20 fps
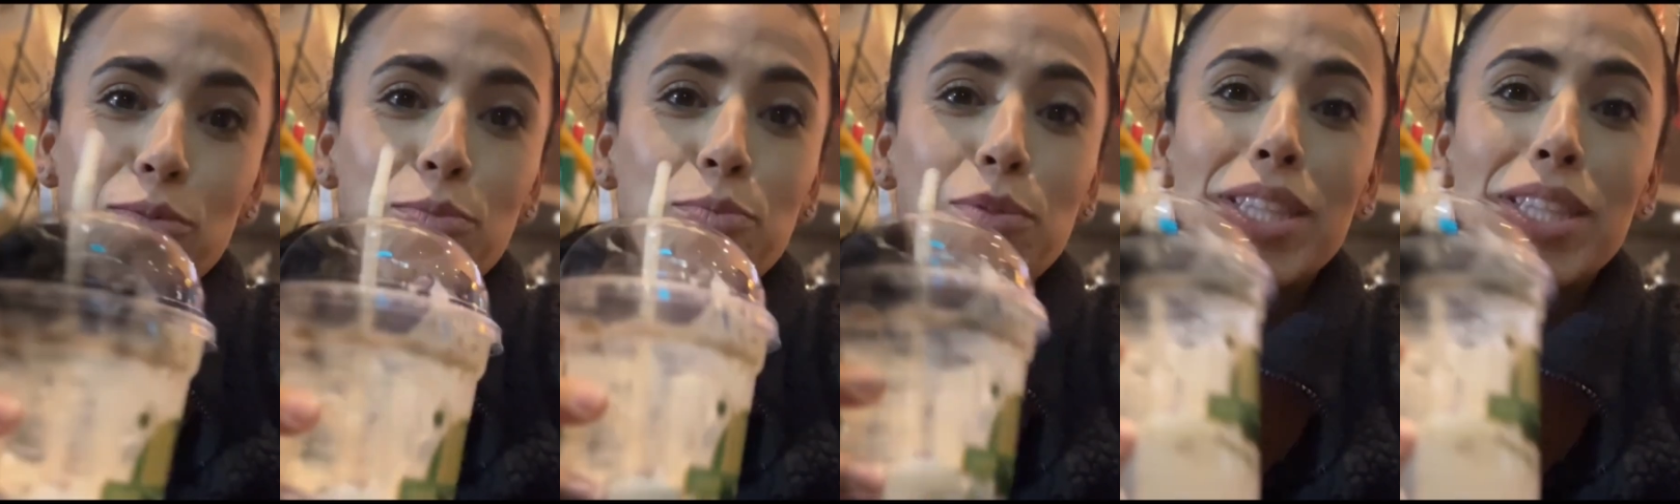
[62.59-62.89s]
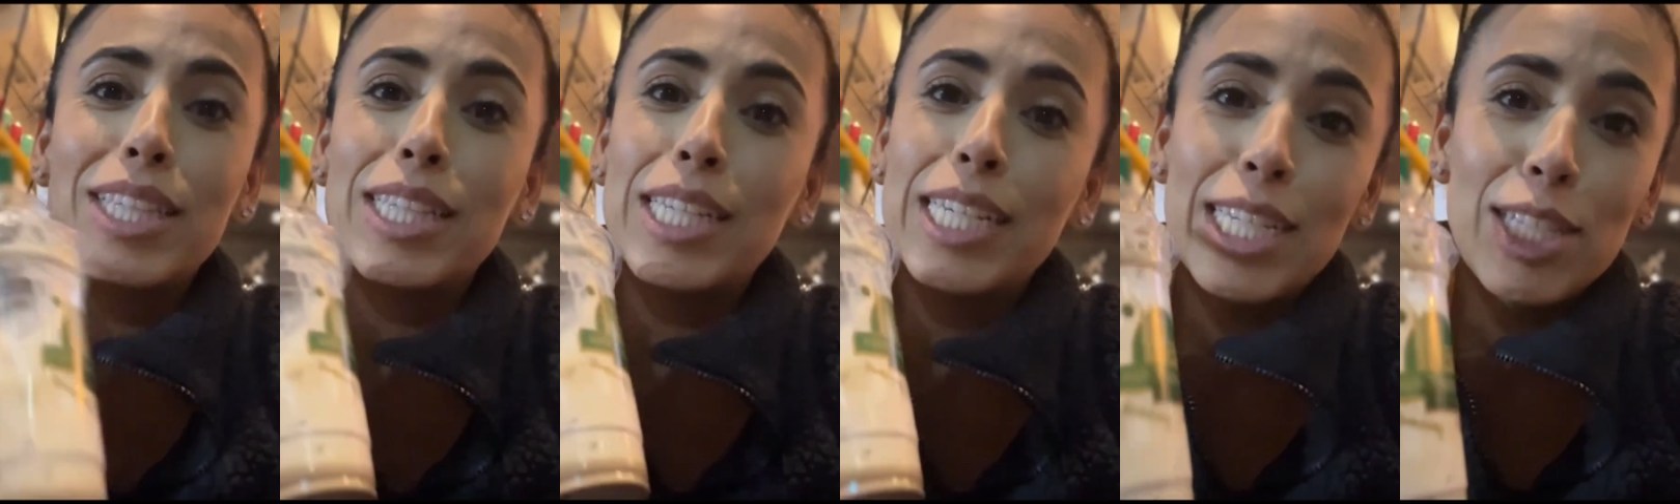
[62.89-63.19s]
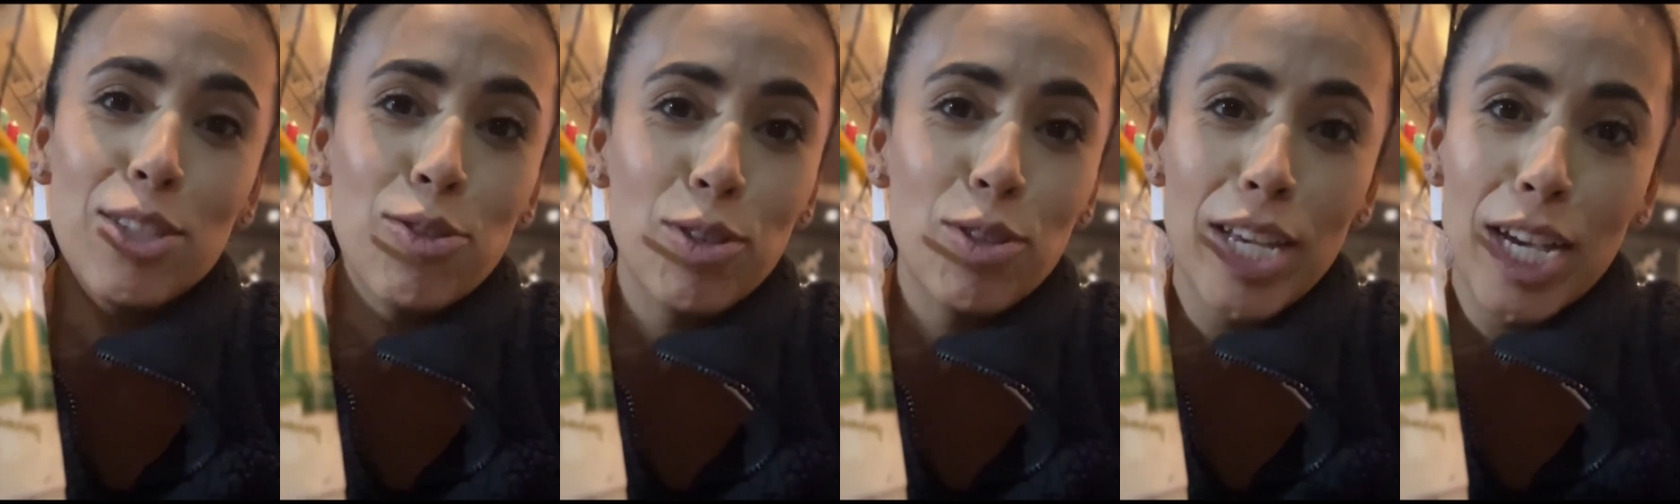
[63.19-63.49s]
Please
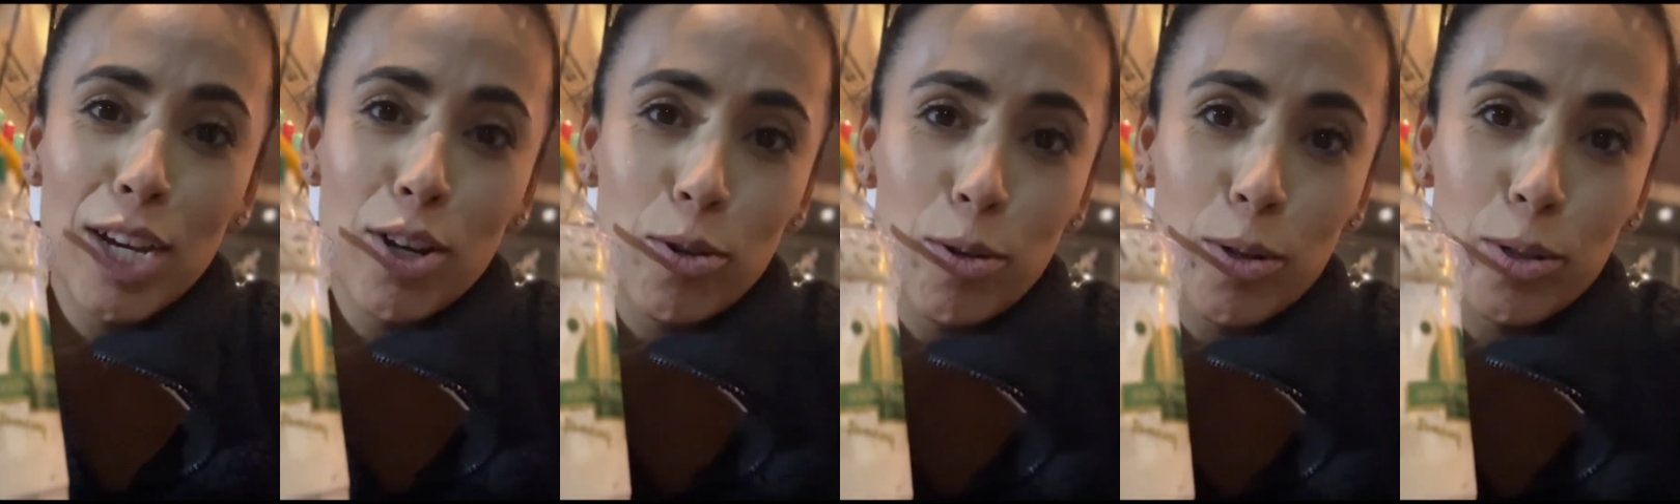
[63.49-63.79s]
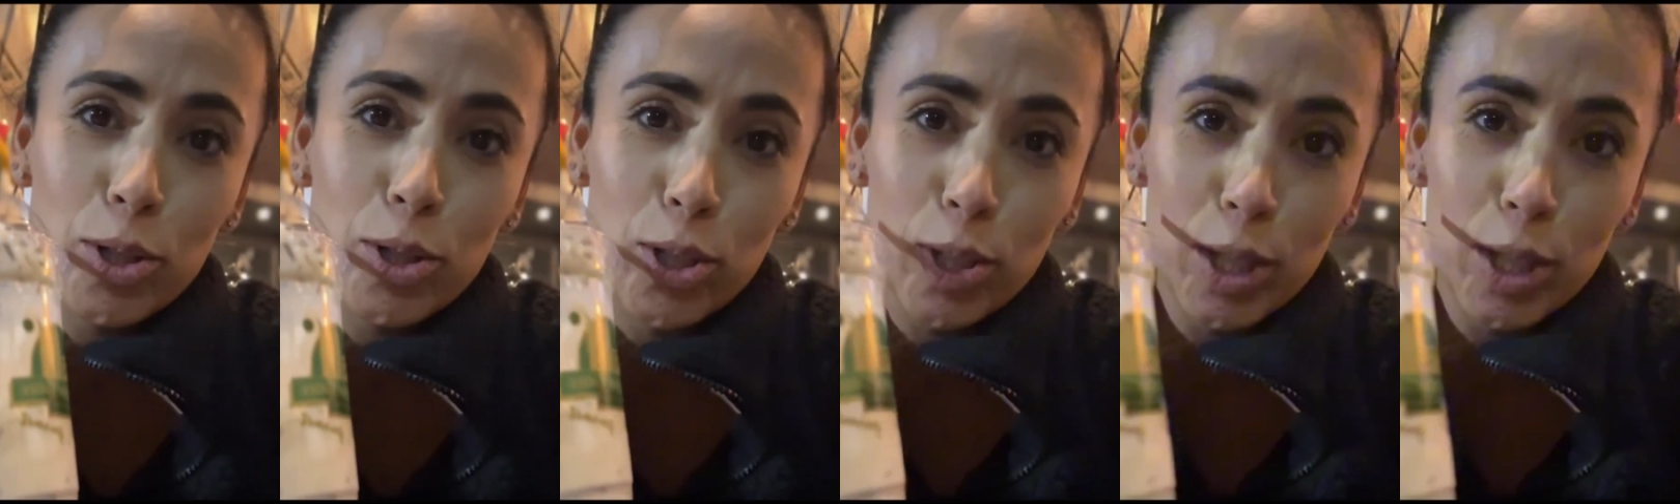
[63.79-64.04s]
do not go to